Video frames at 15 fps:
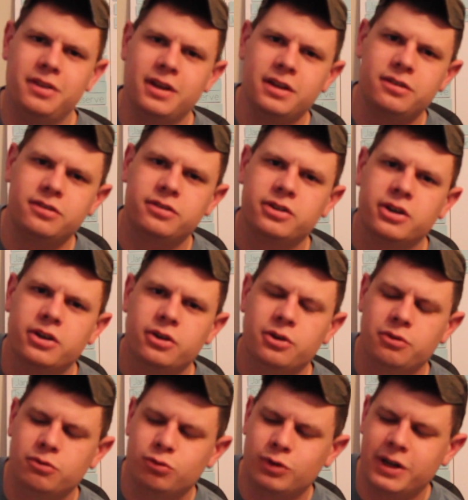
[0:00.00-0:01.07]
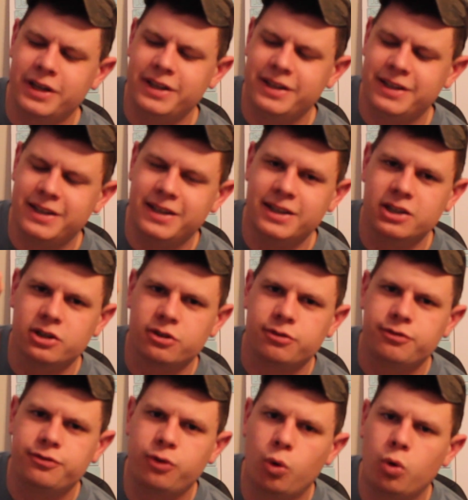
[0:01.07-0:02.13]
this right here,
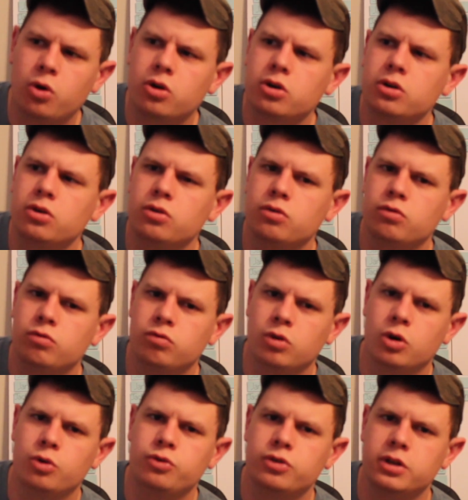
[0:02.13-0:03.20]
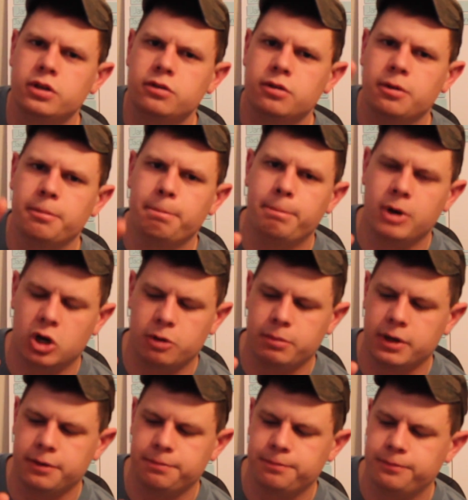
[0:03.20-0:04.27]
Four Roses
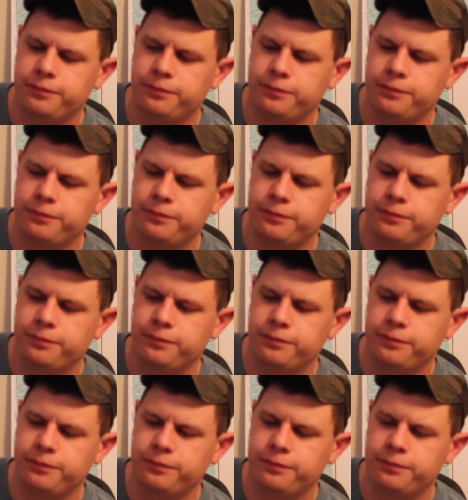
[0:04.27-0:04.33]
Bourbon.